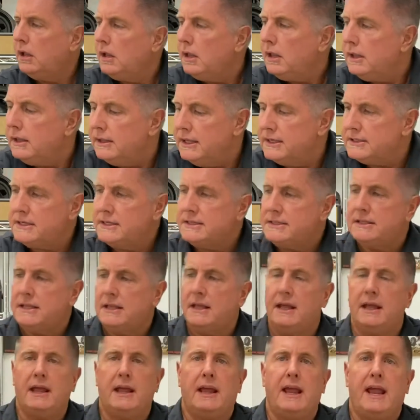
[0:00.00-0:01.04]
This is
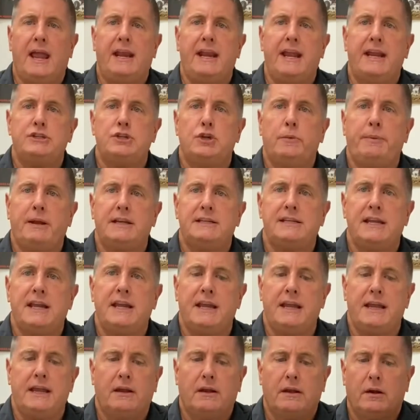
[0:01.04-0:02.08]
the
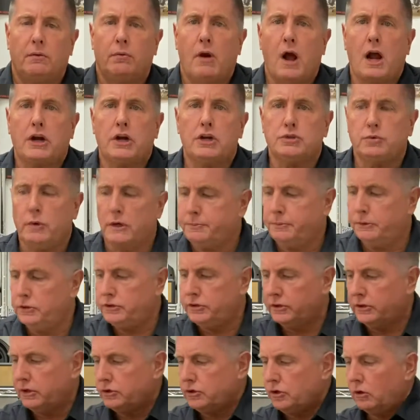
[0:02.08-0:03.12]
NA2BT rocker switch
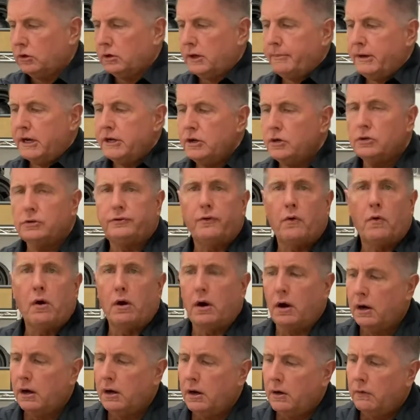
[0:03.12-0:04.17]
Bluetooth controller I'm going to use
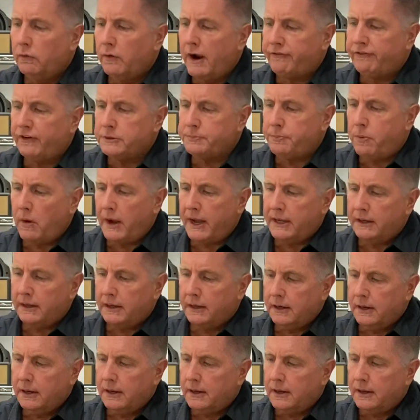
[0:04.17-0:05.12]
for reference point.